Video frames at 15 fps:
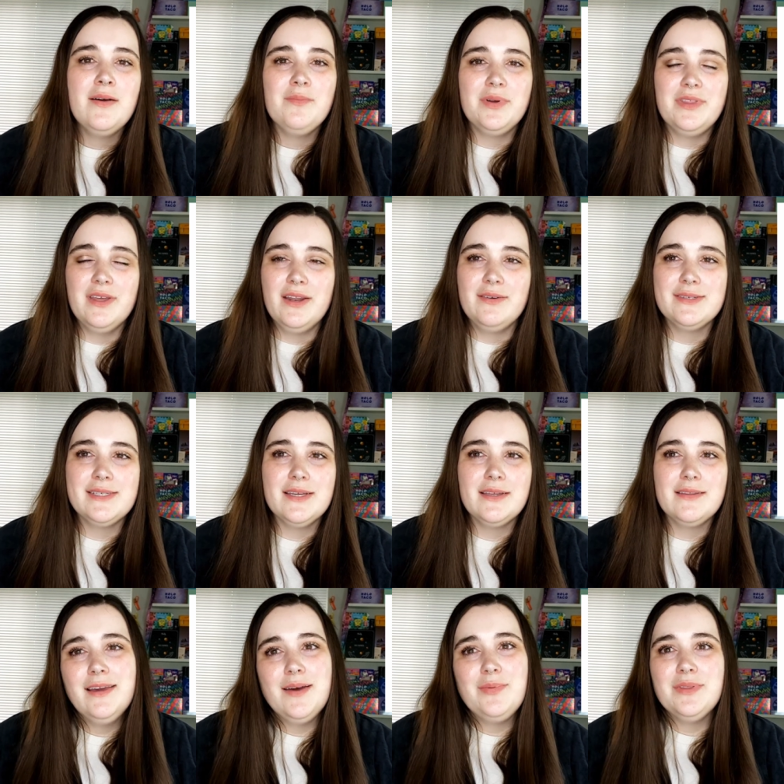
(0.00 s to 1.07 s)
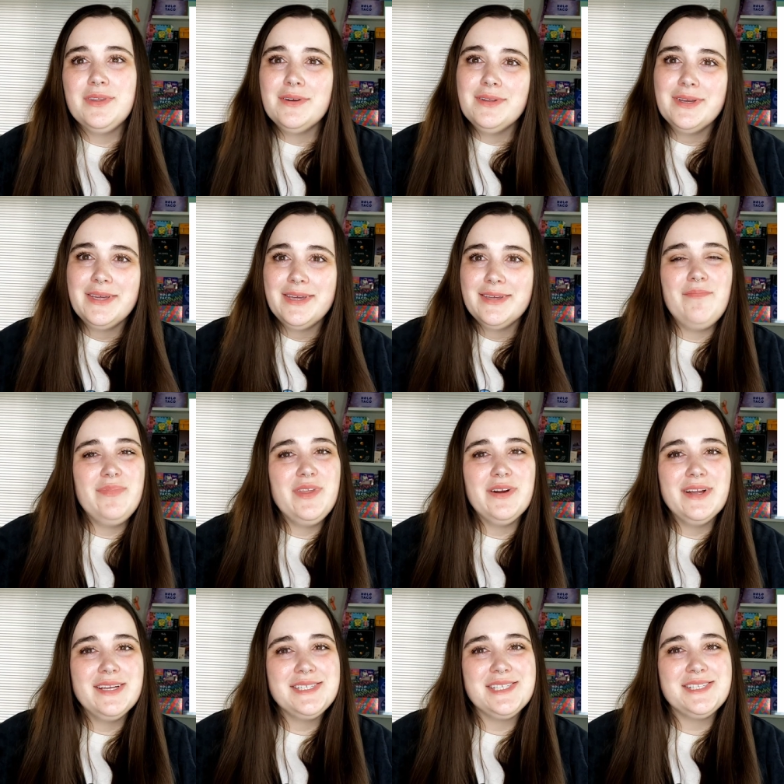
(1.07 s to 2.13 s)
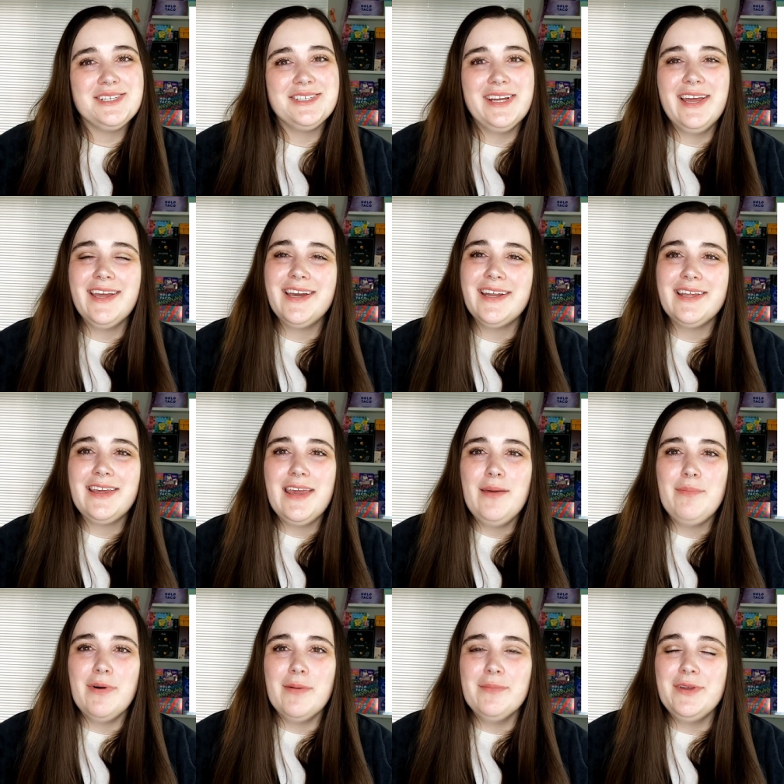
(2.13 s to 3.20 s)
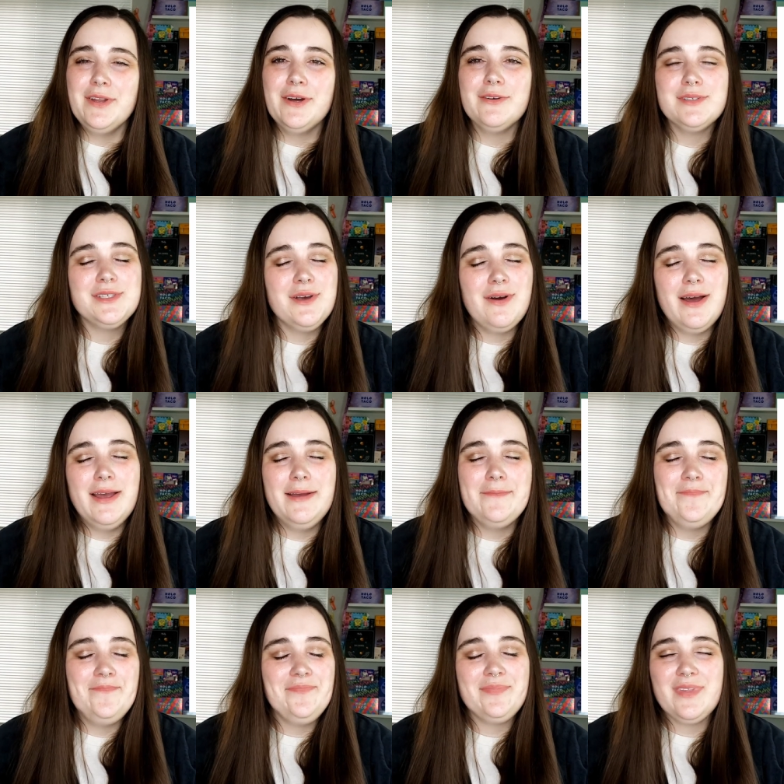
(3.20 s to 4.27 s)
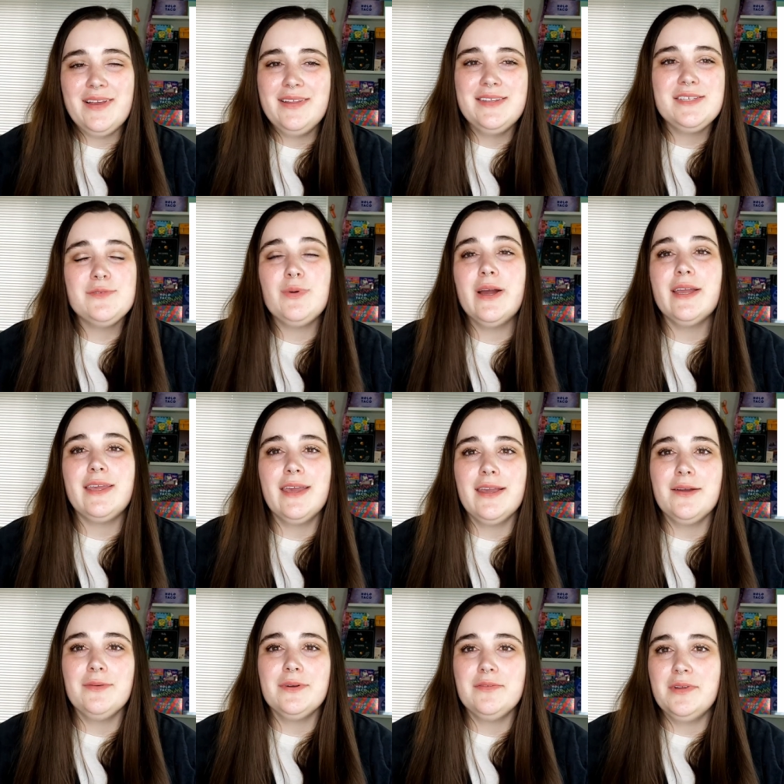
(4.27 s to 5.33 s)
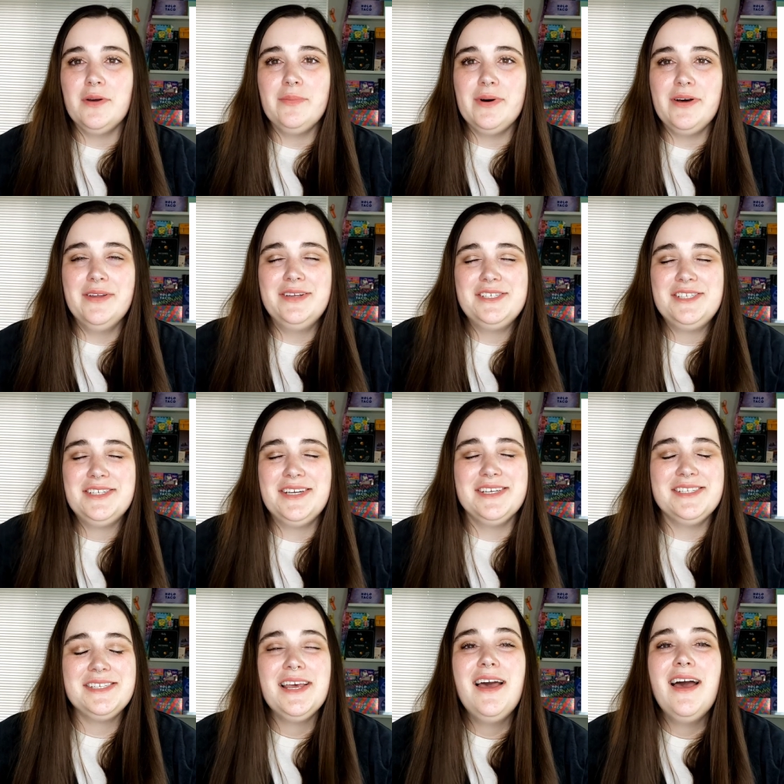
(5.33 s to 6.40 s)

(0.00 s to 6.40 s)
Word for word: But then I was like, yeah, but they're like they're history. I got to keep them, you know? So I this is why I can't get rid of nail polish because